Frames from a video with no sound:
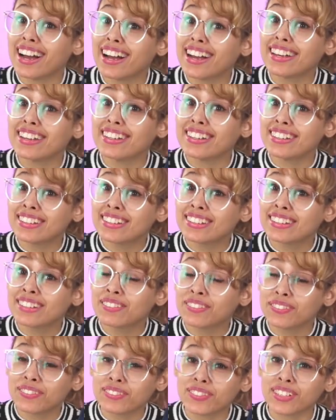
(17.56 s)
I
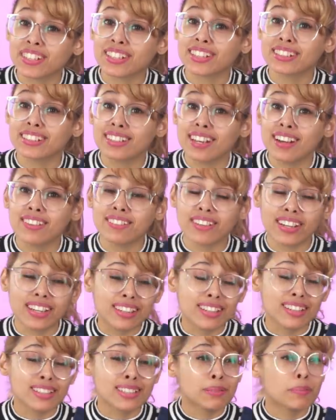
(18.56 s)
freaking love
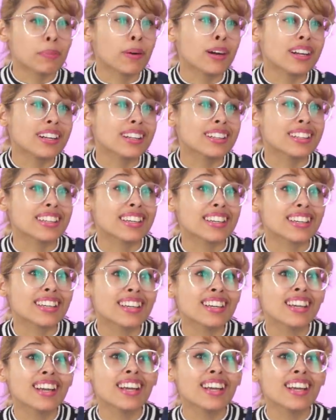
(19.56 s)
anything sparkly.